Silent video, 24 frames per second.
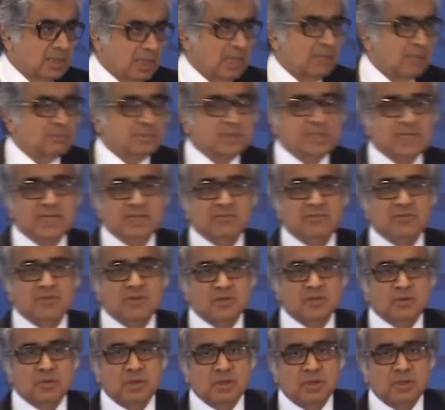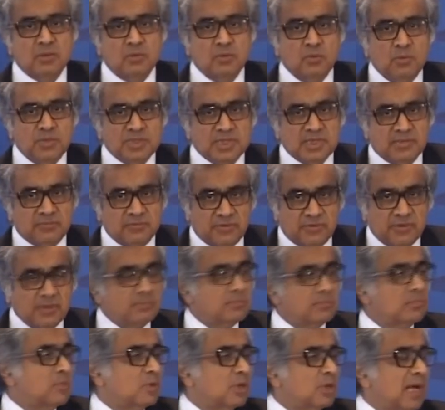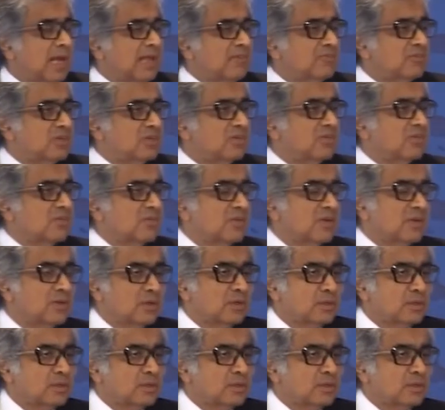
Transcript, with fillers: companies which have sub assets